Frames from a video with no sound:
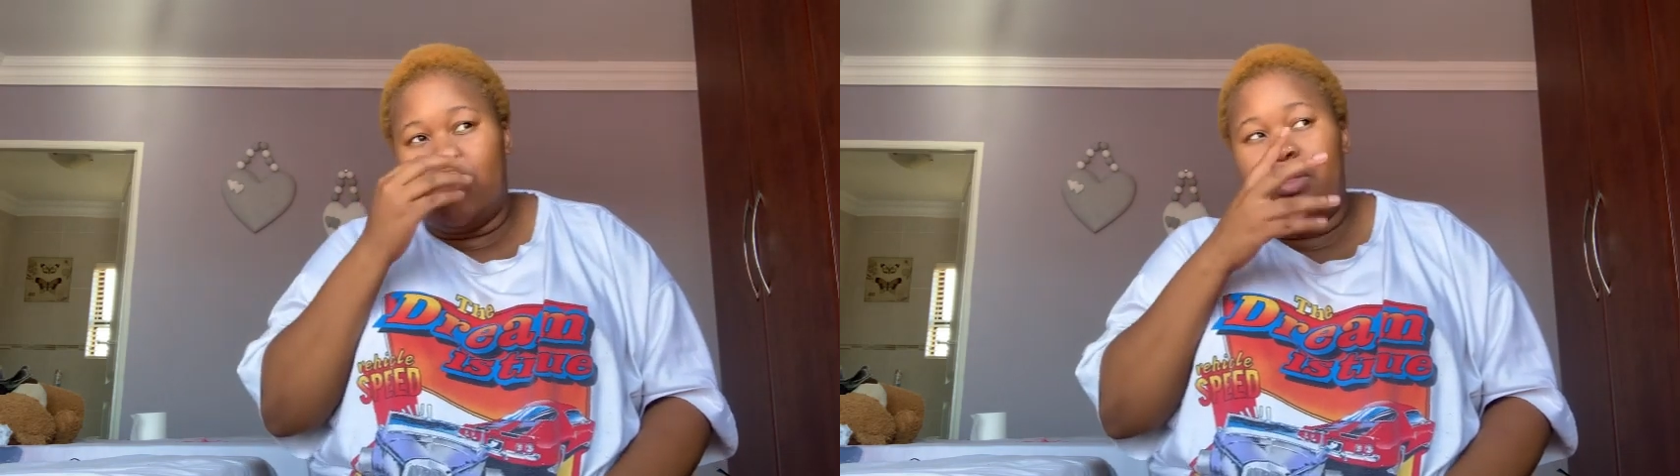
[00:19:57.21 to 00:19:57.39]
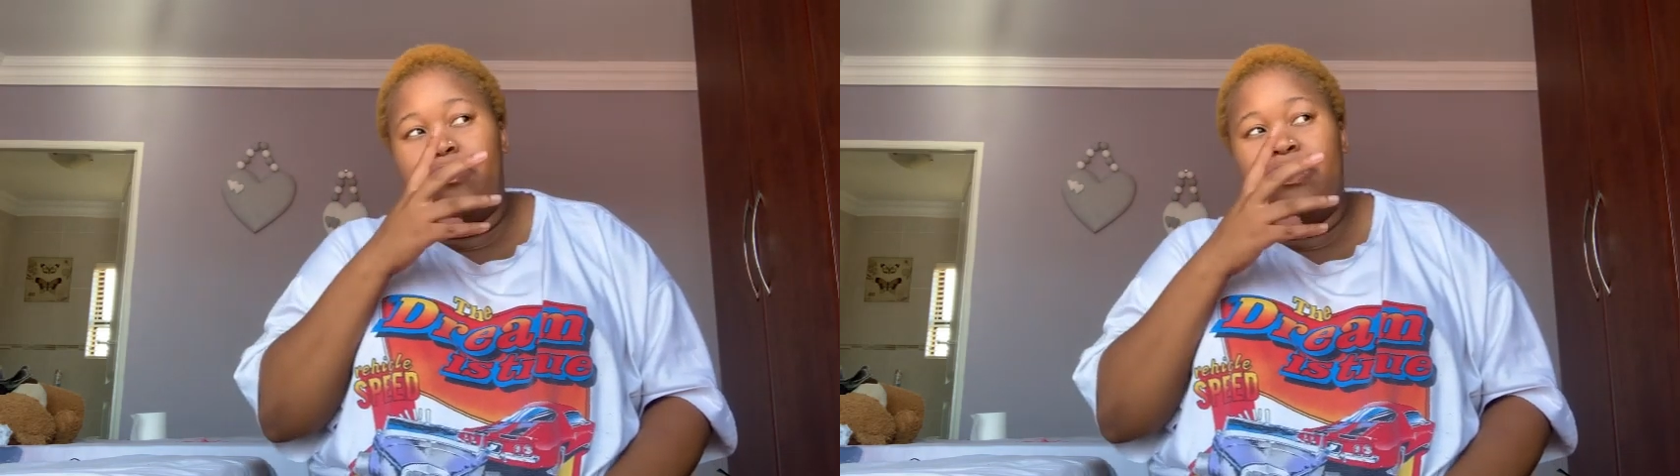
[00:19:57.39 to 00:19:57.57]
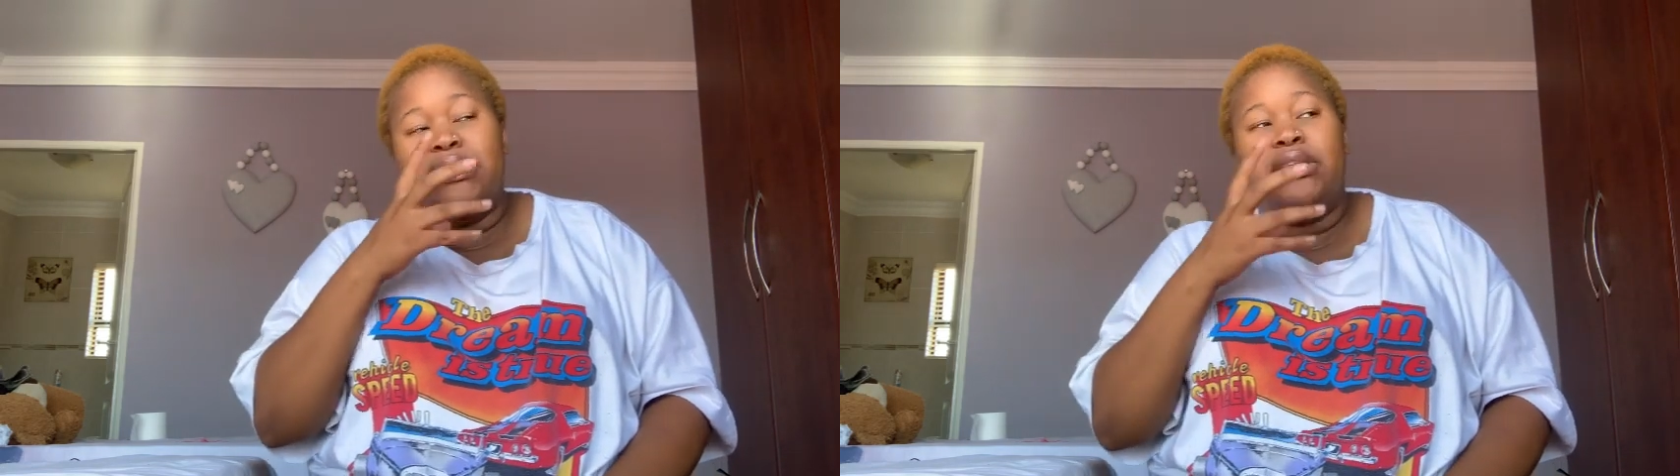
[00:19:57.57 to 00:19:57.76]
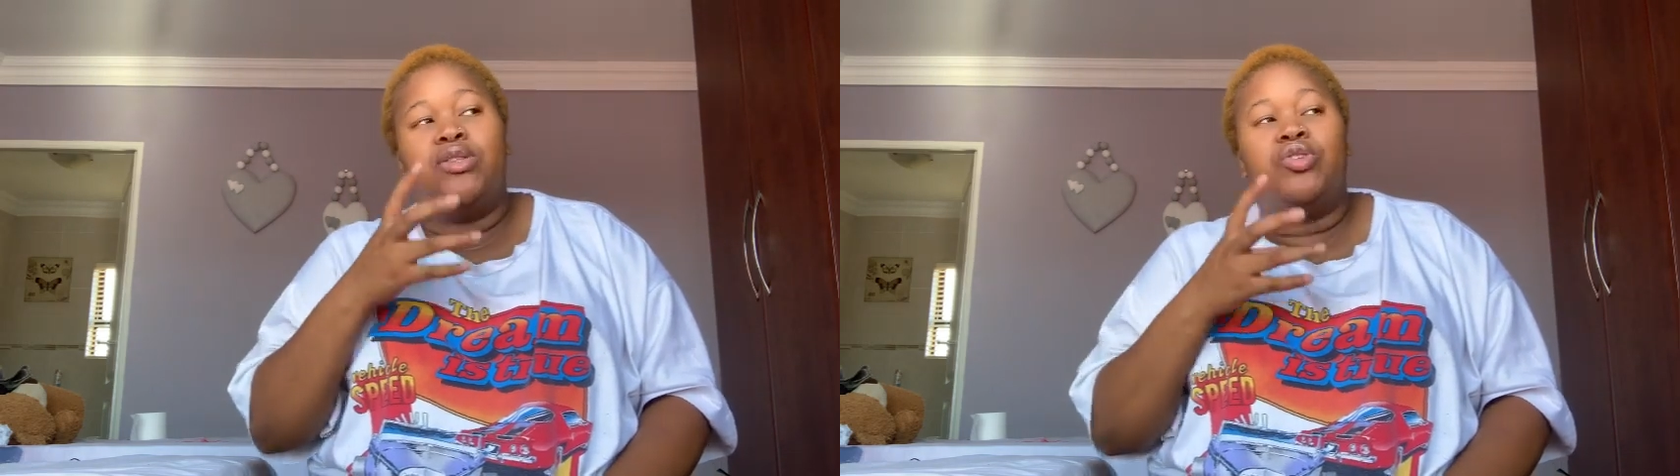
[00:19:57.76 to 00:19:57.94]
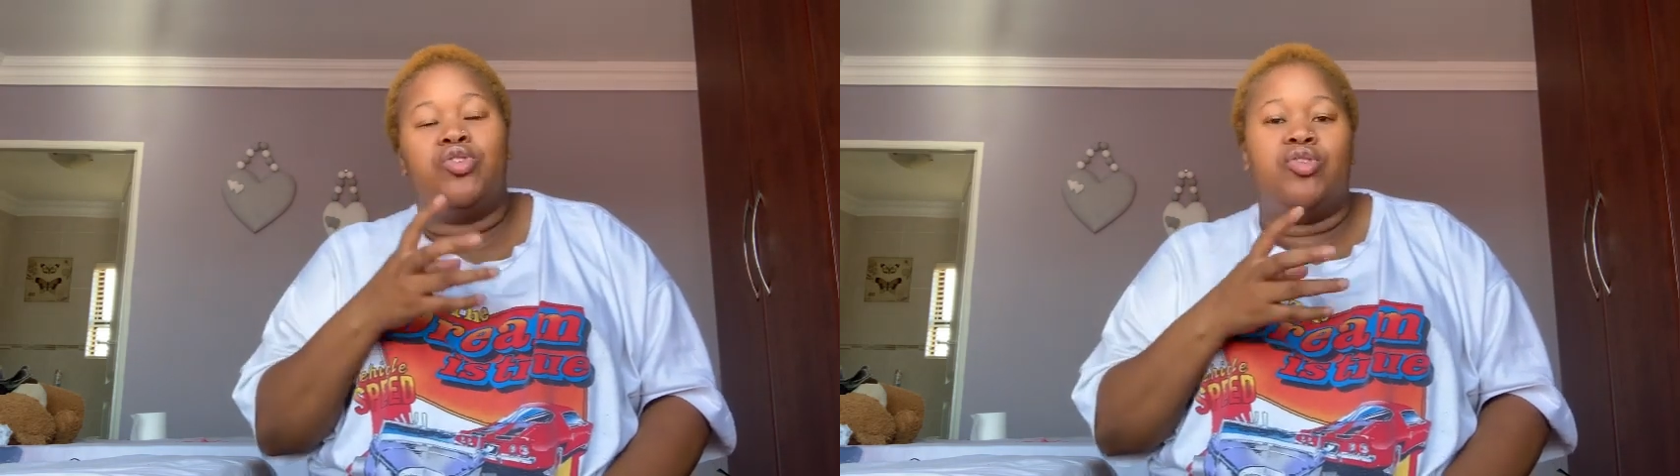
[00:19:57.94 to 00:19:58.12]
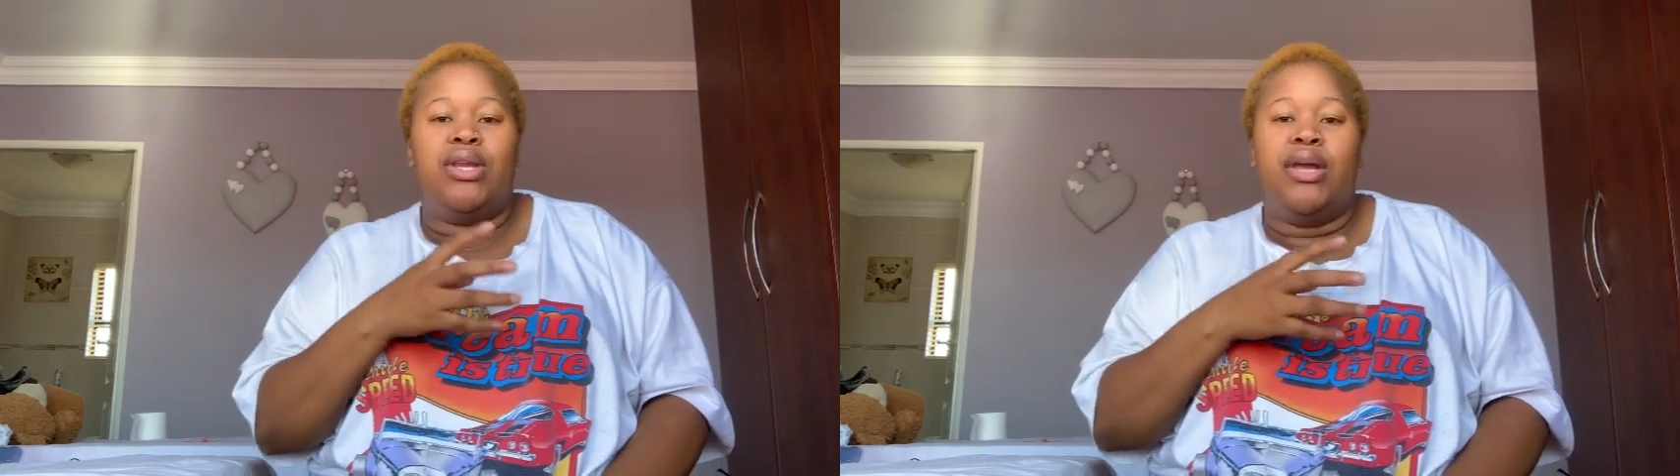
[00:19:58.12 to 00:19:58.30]
or the best thing to
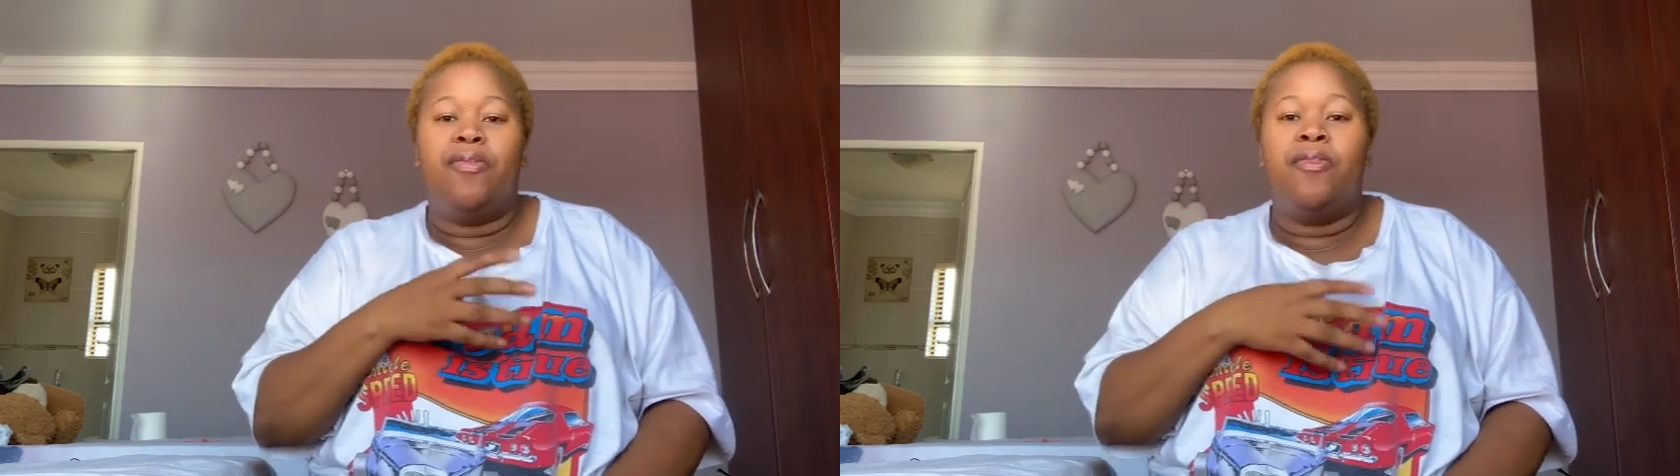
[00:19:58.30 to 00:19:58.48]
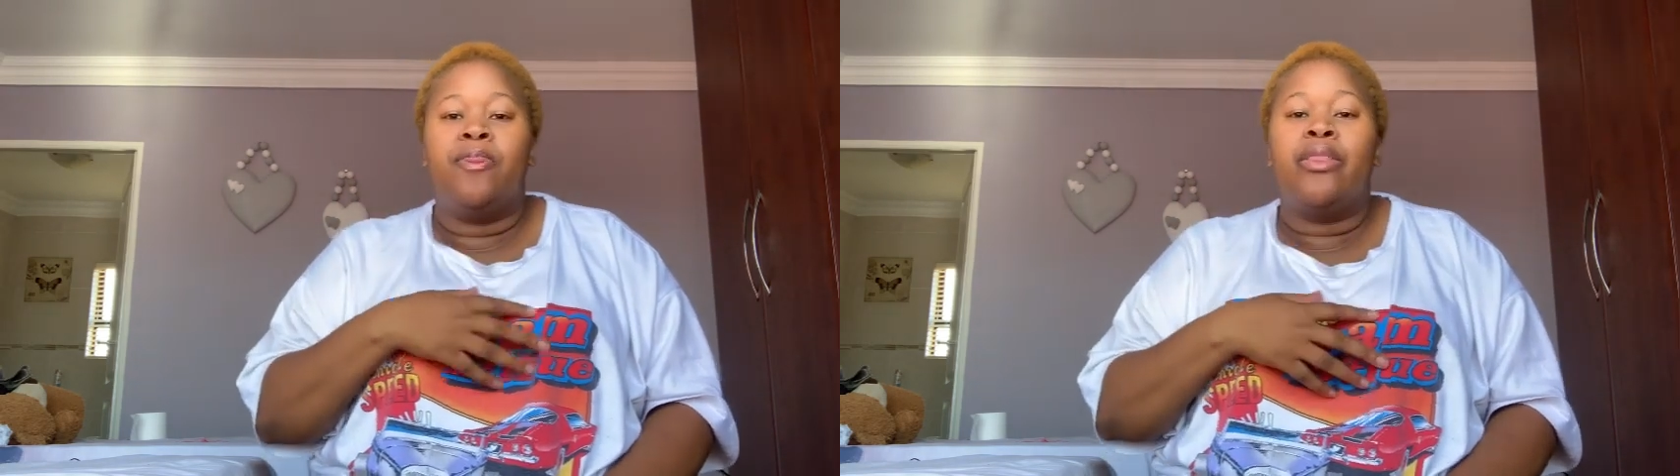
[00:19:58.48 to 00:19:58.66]
do in here?